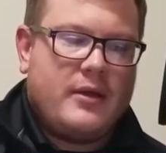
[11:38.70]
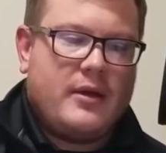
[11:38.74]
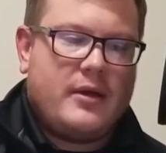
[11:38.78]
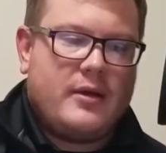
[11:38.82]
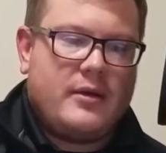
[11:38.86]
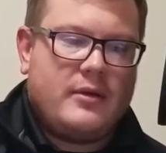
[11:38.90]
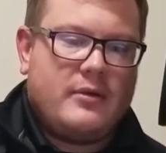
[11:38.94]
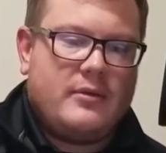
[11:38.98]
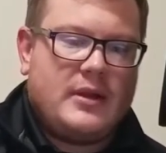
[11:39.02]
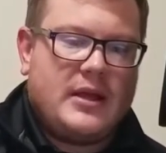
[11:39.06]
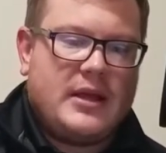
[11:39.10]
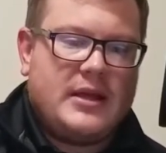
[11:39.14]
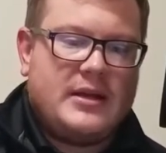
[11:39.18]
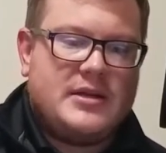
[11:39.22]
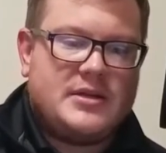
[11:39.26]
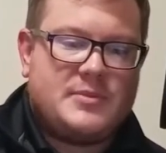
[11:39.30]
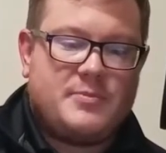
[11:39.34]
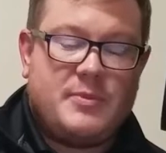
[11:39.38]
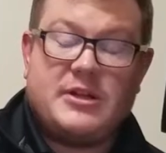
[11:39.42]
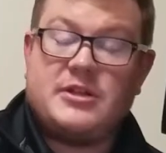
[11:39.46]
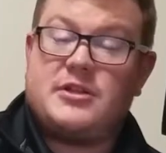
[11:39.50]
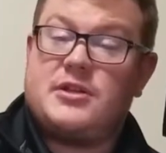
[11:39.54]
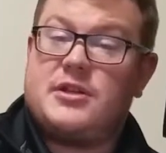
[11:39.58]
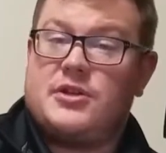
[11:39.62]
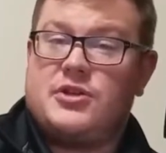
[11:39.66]
it has
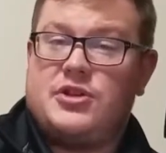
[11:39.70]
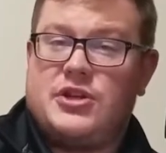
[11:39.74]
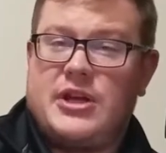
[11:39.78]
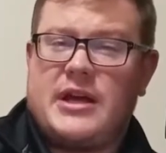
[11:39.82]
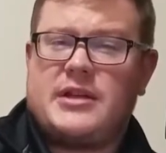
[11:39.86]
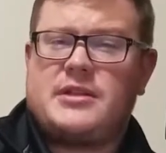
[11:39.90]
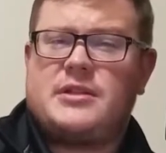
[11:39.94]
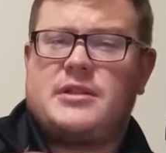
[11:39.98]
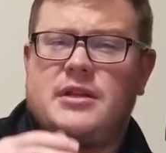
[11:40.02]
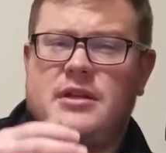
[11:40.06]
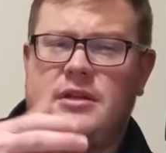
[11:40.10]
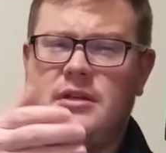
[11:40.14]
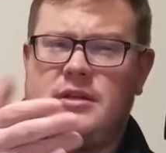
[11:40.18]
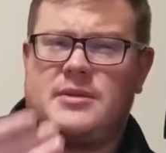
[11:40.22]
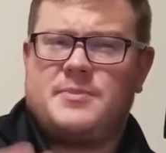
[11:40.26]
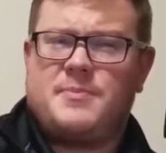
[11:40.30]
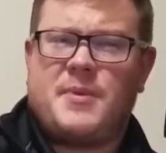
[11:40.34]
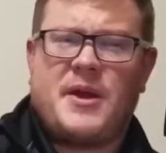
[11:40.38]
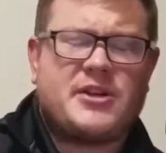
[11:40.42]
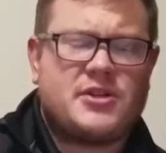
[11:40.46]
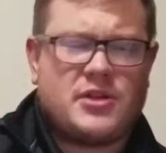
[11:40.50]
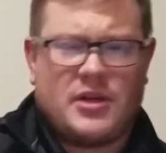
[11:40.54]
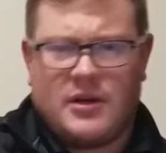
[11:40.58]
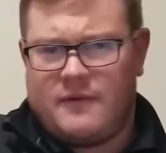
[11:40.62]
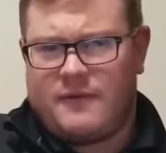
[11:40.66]
been suggested,
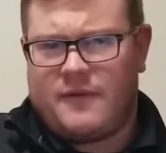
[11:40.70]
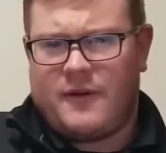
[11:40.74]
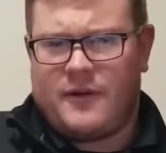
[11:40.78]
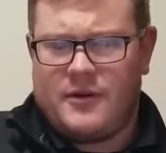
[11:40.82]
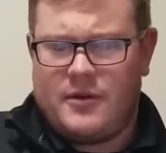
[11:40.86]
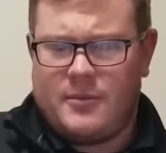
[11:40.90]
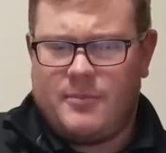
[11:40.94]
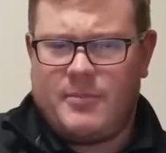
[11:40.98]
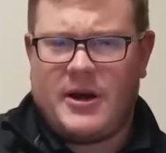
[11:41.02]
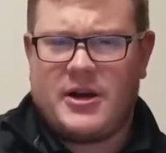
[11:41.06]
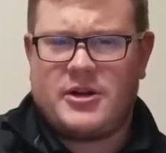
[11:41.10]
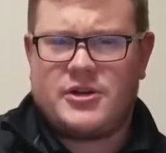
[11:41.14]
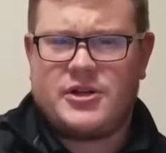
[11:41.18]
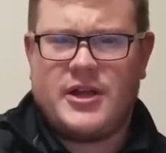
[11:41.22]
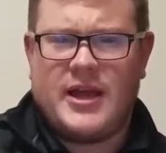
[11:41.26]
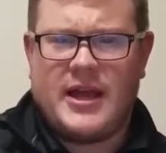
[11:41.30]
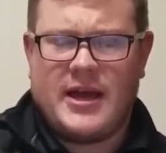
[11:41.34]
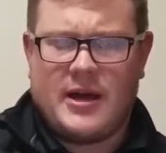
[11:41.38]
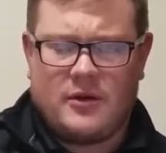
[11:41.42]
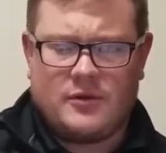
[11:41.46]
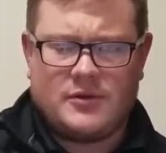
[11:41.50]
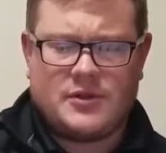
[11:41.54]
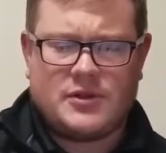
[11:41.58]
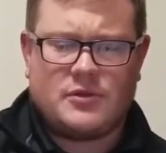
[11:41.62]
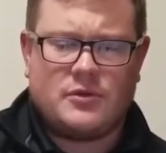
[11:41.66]
especially in front of the parish
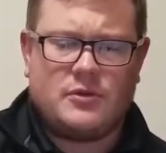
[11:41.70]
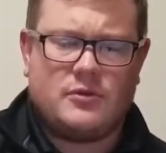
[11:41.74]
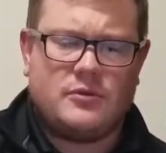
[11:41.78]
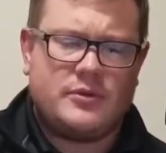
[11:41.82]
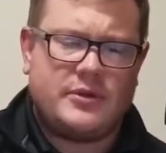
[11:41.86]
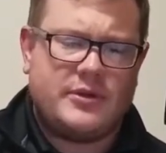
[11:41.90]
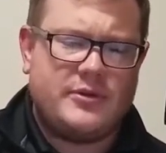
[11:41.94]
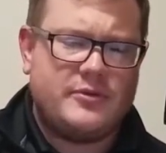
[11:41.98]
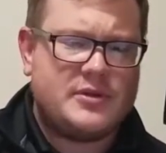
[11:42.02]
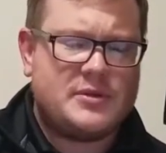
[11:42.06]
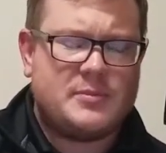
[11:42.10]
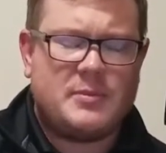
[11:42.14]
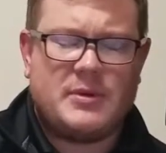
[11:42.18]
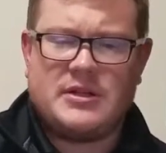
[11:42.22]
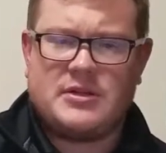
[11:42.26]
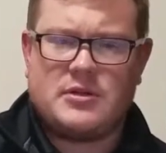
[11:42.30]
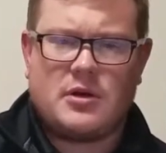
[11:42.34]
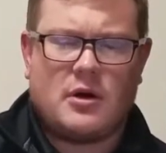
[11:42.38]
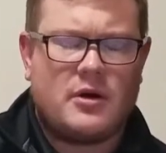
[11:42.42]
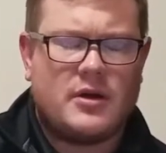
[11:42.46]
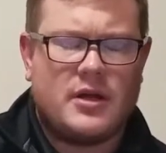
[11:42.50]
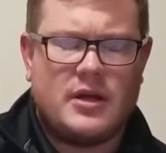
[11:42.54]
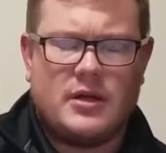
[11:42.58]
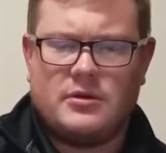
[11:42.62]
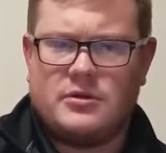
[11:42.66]
council, who has been
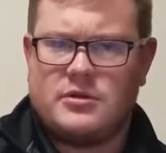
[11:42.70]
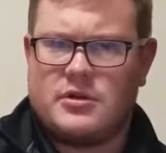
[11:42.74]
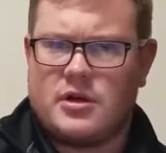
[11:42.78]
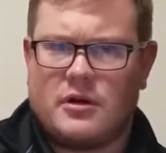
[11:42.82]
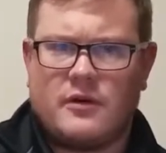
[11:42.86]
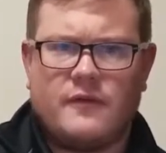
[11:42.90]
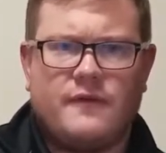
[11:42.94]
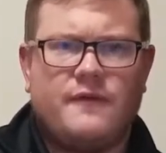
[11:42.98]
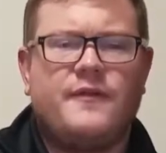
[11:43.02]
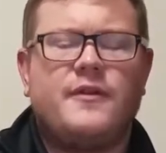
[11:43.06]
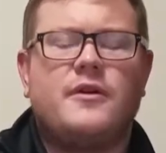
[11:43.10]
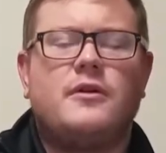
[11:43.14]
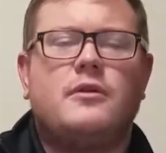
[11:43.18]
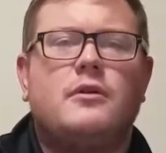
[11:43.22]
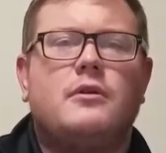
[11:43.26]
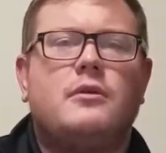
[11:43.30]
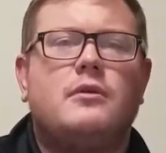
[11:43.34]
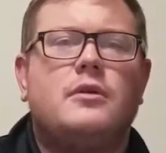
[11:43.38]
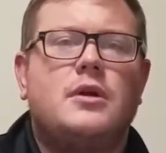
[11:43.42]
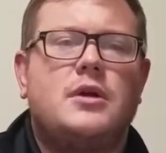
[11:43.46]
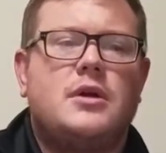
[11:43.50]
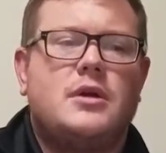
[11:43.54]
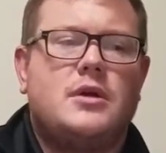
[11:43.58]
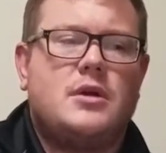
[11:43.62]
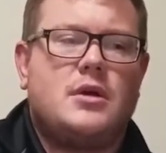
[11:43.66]
talking dirt fill
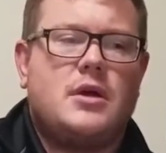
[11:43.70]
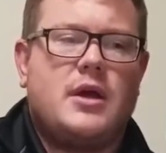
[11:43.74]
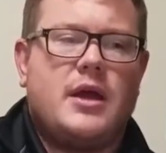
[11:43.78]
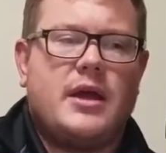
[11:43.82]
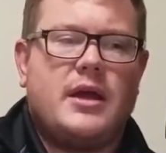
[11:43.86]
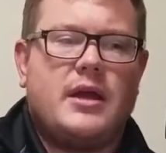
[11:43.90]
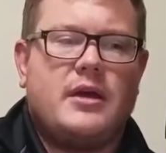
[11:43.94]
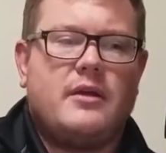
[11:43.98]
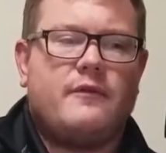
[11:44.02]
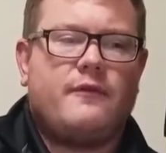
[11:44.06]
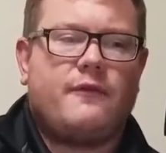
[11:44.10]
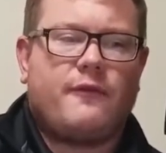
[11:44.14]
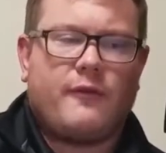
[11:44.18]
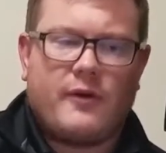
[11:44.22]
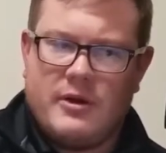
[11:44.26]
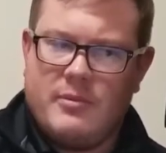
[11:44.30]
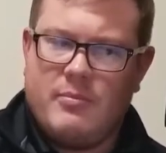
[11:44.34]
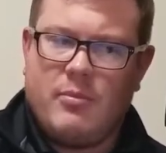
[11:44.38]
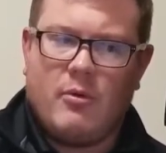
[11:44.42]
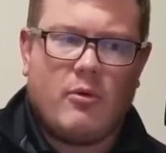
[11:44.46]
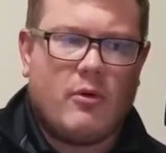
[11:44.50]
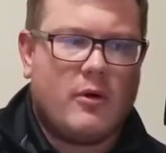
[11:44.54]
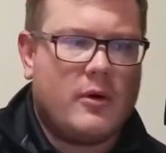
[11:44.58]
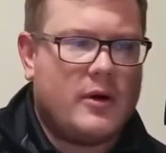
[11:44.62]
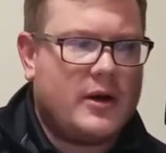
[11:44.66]
and
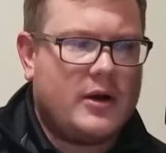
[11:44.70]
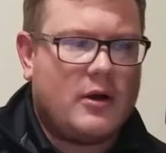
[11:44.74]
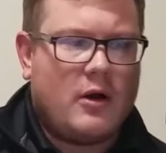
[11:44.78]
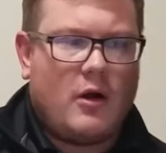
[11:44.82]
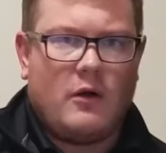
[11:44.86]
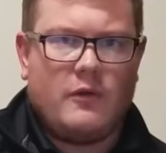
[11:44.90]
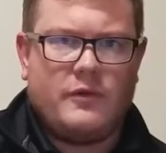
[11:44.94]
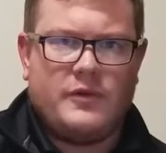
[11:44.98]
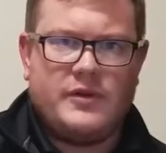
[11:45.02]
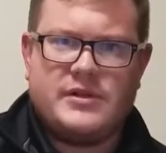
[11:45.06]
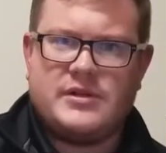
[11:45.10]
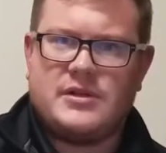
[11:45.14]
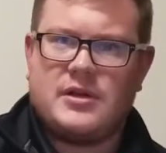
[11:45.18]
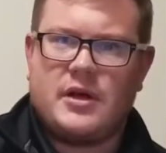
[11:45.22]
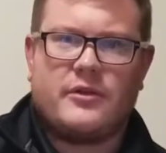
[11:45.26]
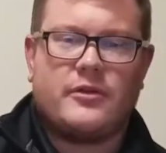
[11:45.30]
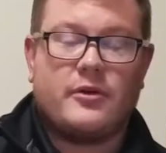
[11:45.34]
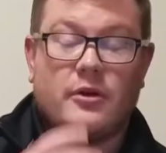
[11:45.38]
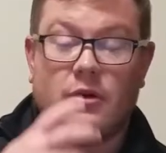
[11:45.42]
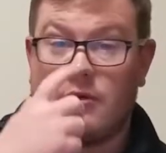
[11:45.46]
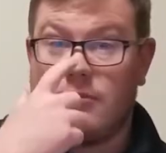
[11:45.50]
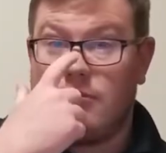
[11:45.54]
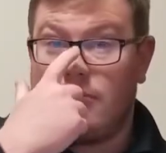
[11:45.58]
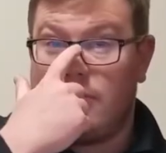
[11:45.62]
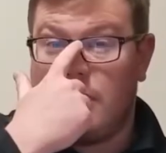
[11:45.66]
freeboard and all these
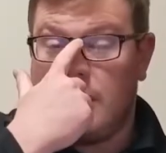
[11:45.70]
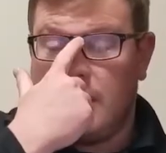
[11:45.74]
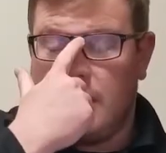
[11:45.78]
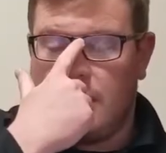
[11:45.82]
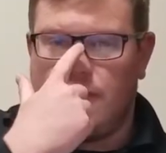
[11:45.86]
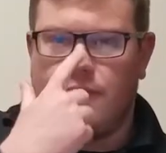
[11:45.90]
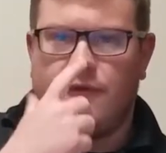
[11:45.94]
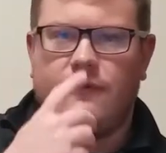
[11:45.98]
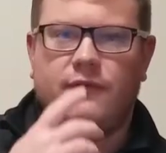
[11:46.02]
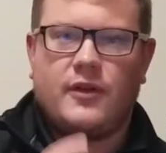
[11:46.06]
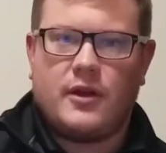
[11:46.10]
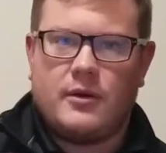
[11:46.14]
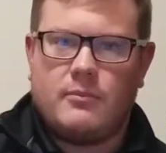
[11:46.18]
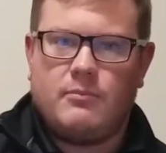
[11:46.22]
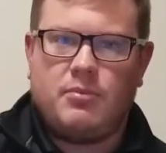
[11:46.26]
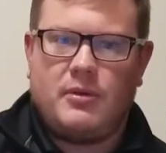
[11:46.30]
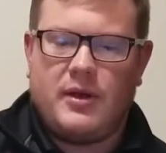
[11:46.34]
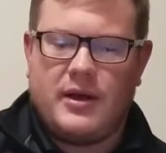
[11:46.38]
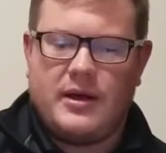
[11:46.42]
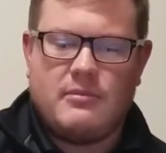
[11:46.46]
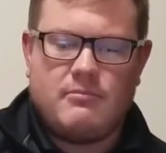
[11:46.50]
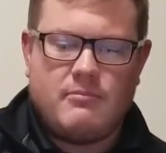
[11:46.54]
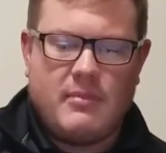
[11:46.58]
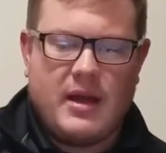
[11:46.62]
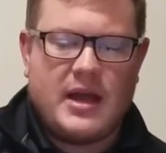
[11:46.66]
other
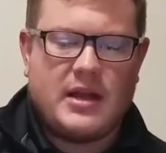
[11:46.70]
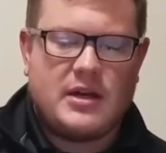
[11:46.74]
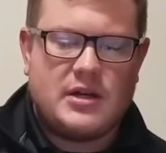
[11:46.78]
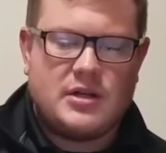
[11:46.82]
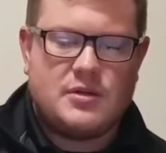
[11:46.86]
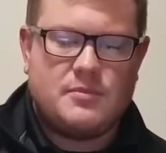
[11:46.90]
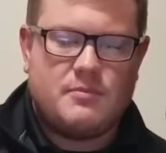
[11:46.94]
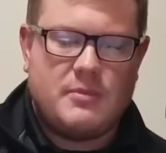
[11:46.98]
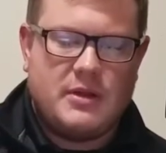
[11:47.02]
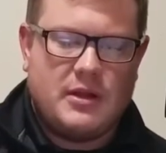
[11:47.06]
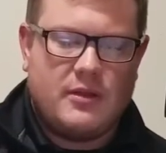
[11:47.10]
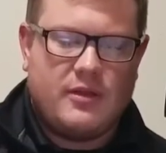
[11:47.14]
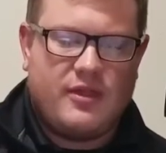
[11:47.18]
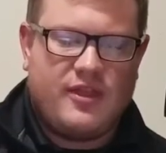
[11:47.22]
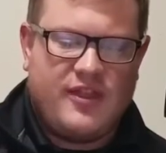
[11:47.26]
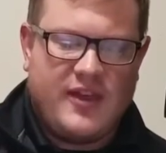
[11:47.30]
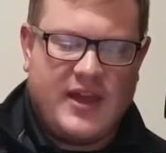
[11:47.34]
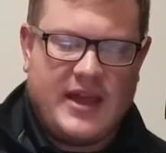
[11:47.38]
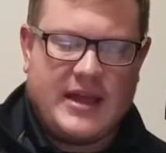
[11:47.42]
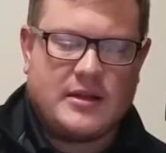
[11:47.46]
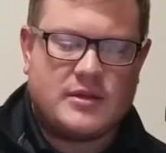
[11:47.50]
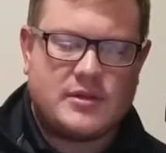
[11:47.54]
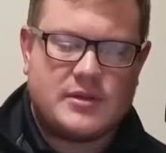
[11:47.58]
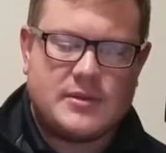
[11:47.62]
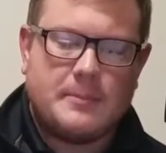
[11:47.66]
floodplain management
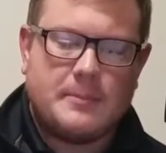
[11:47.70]
things,